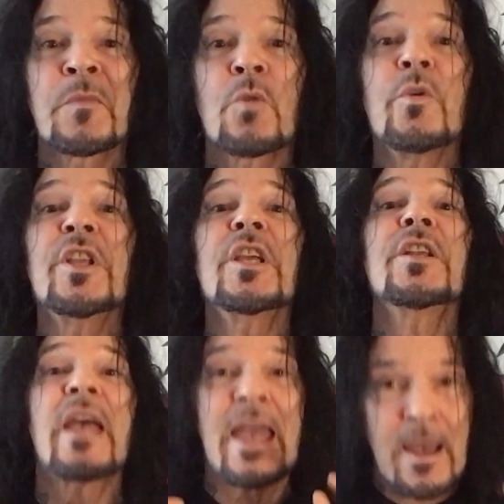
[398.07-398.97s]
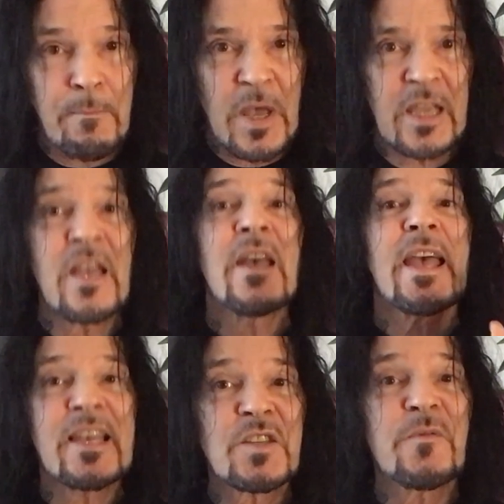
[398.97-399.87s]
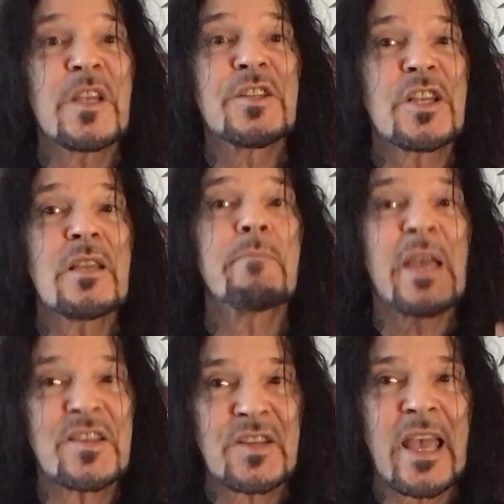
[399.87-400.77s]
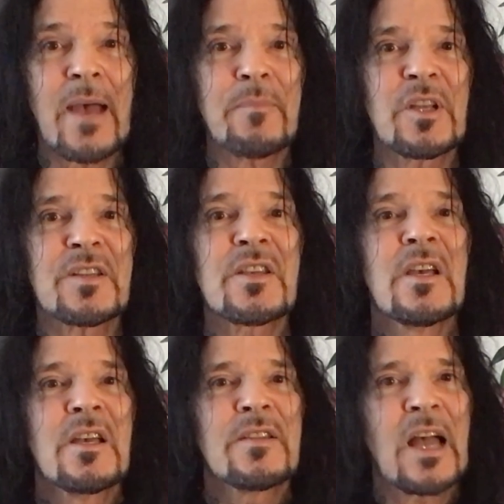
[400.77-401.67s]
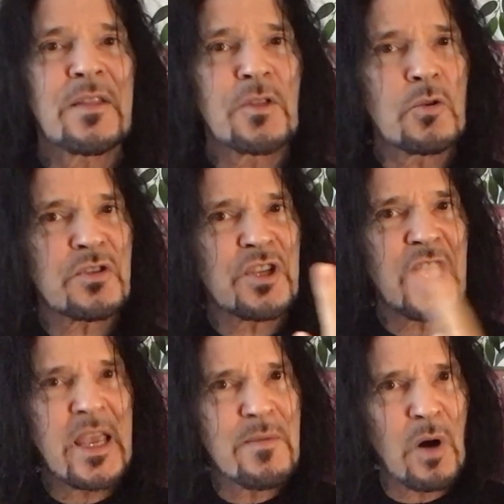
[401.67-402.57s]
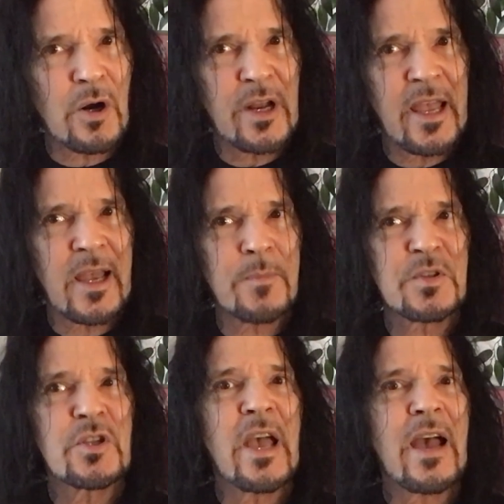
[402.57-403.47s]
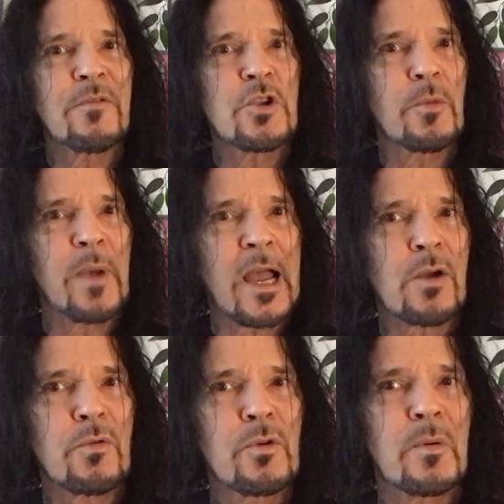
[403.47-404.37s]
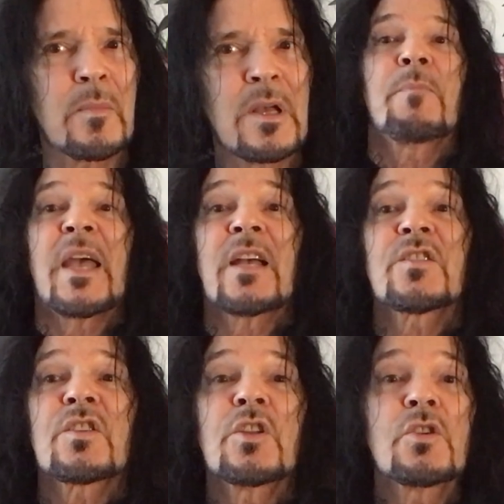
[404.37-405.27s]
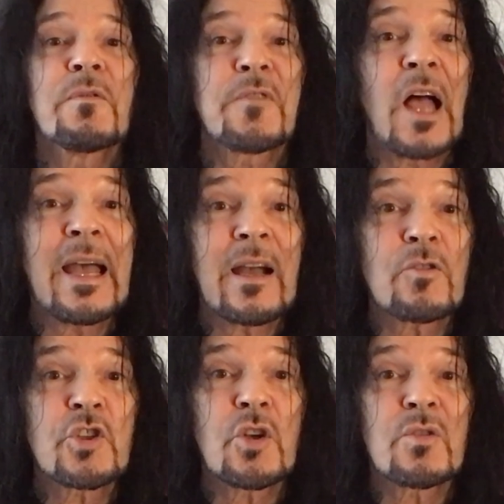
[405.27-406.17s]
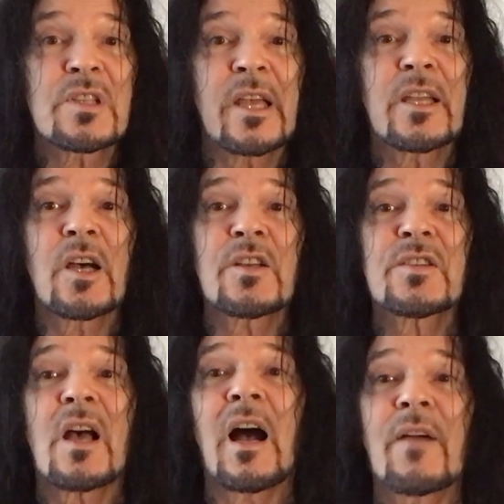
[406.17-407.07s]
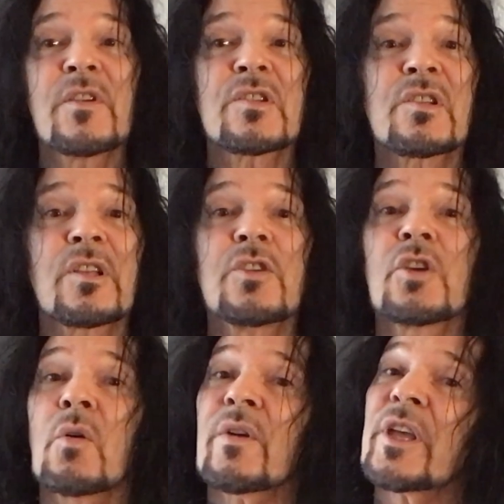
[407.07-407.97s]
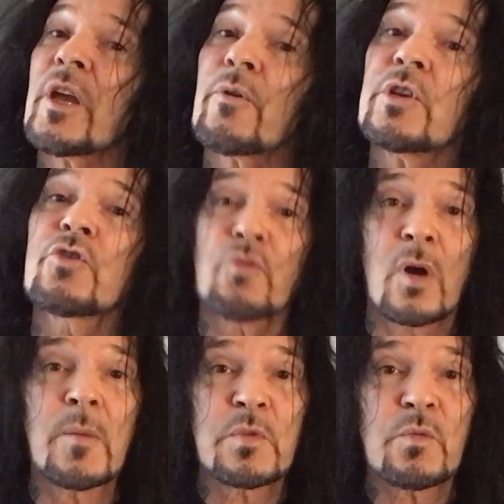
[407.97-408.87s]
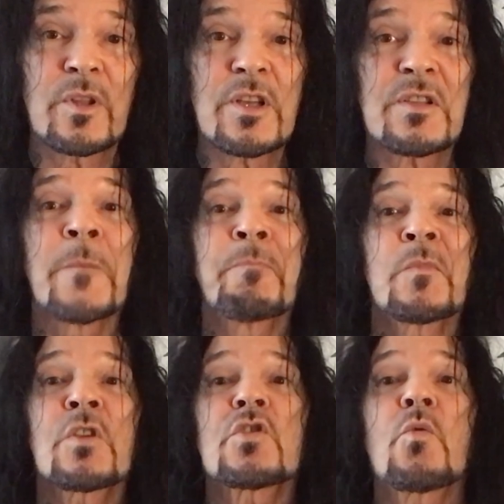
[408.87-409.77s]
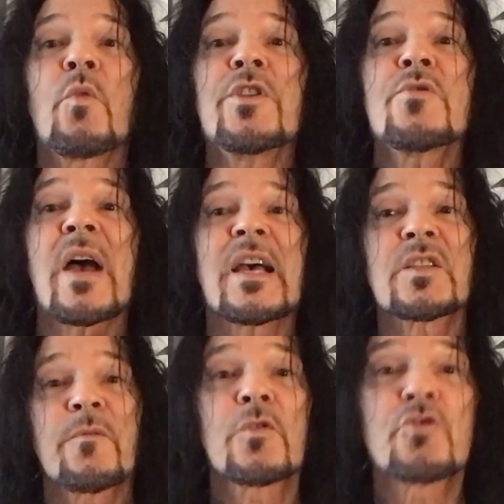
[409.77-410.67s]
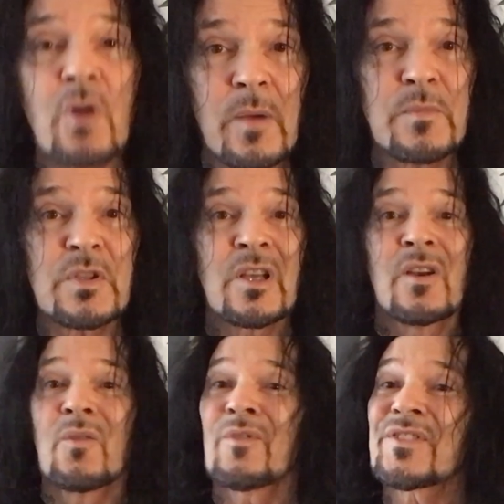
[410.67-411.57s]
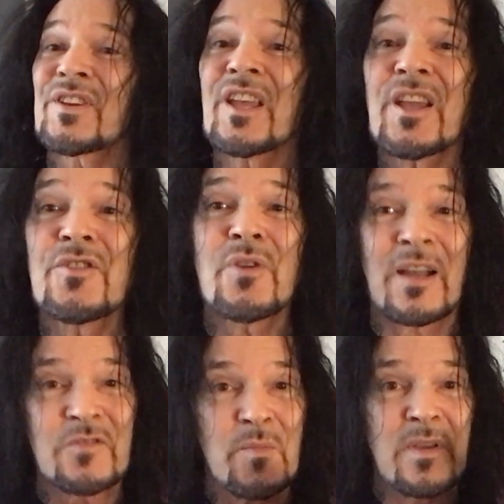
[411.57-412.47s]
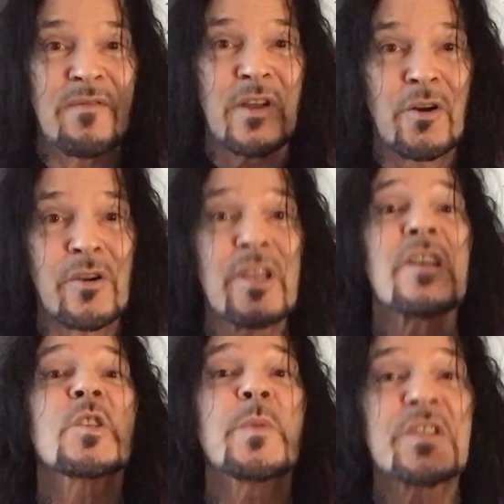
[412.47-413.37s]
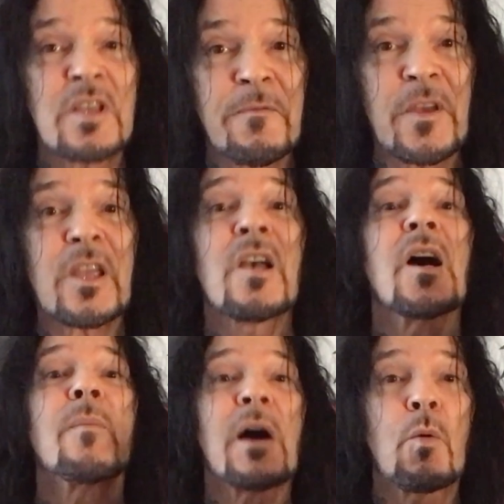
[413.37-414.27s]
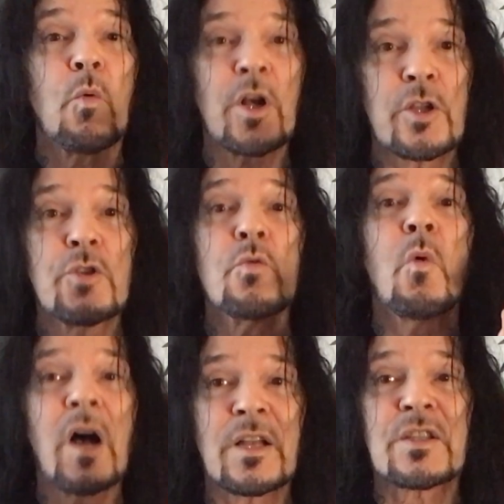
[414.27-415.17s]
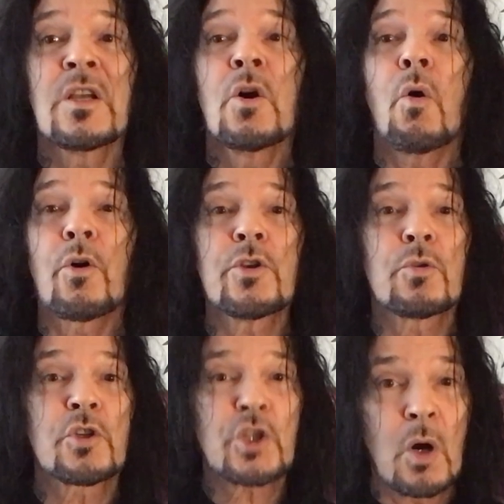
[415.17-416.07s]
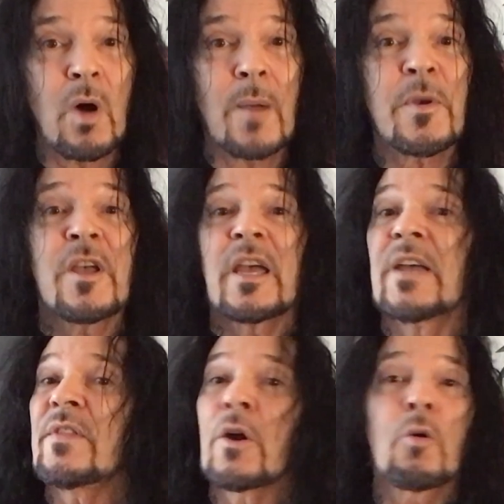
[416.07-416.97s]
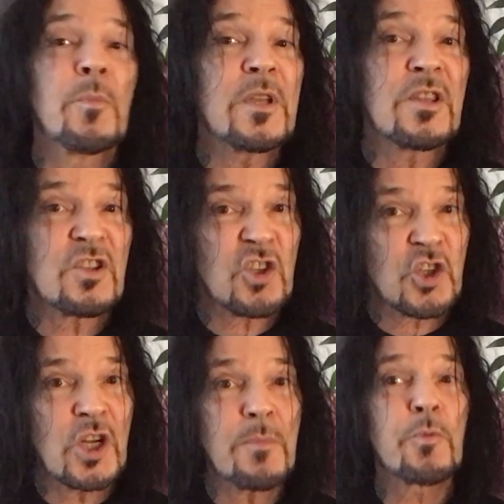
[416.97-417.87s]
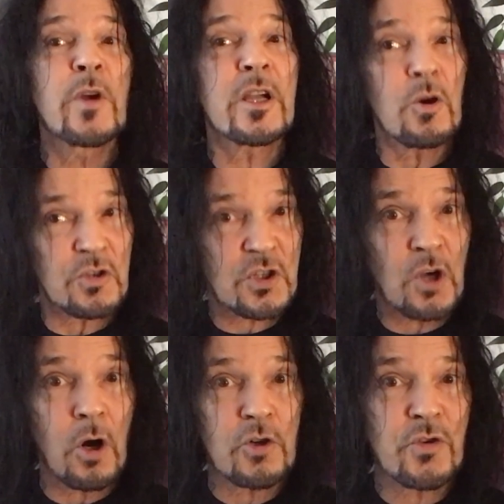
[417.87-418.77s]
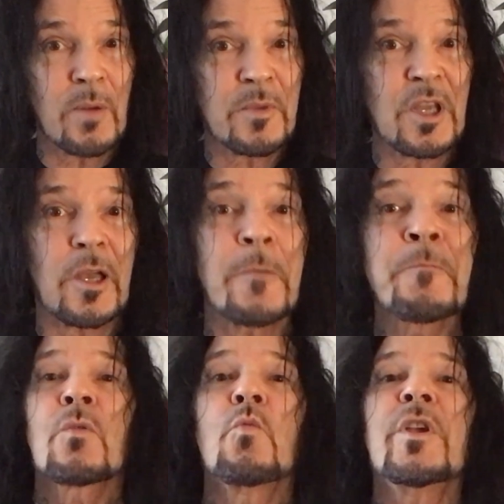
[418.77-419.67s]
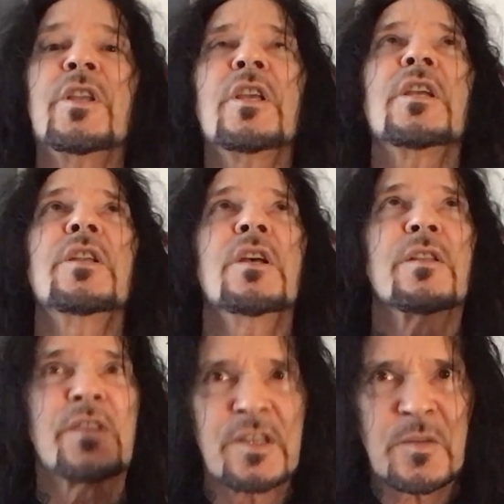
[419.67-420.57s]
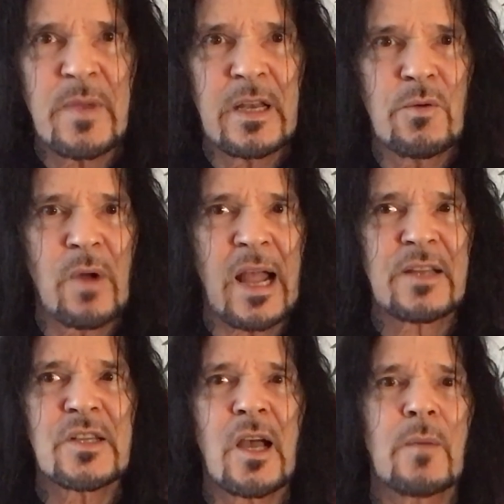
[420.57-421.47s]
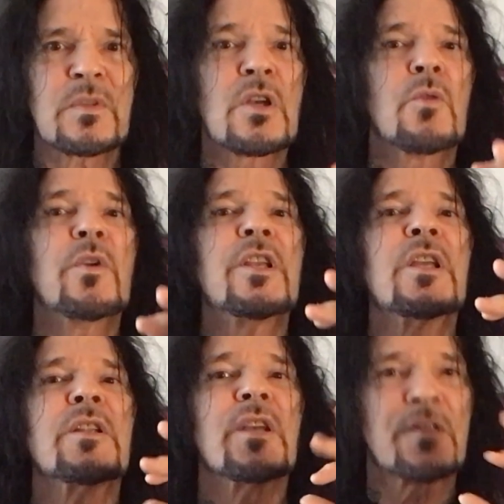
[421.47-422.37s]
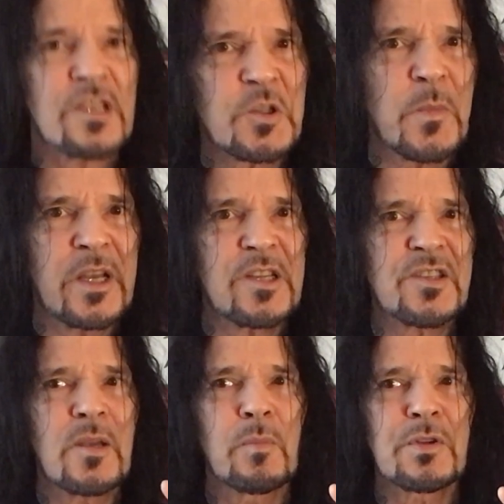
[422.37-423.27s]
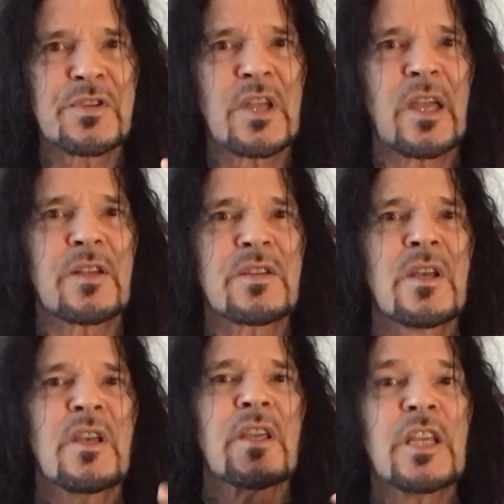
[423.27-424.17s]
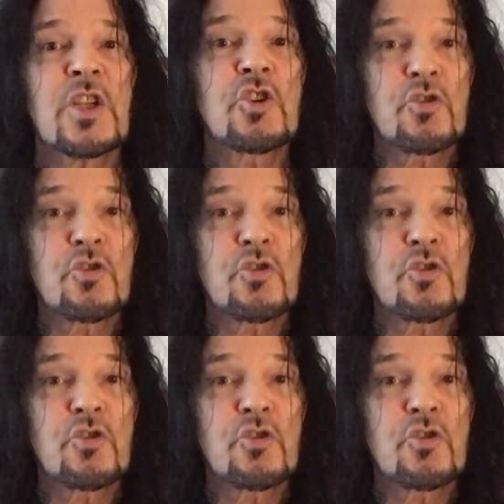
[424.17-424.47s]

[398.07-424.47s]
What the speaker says: We need Ampeg SVT bass cabinets, not those Kmart amps you have in your back room. Bands that do flyout shows like us obviously don't carry drums with us, so when you ask for drums, once again, you have to be very specific about what you want, or you'll show up and there will be this cheap Ringo Starr drum kit. We need this many rack toms. We need this many cymbal stands. Each